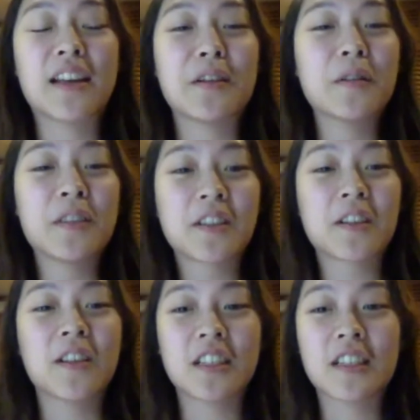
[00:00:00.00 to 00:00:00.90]
and all the
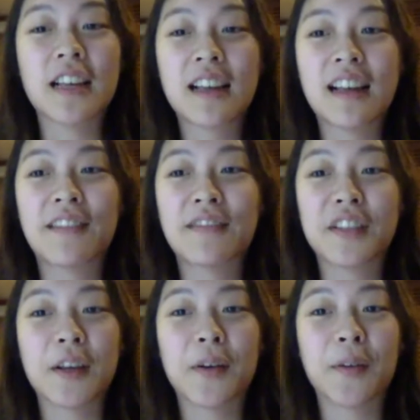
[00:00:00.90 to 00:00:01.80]
scholars have
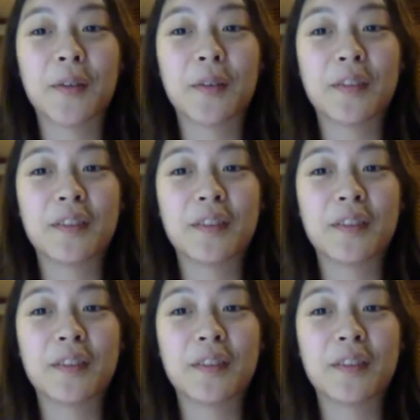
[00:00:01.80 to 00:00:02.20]
to go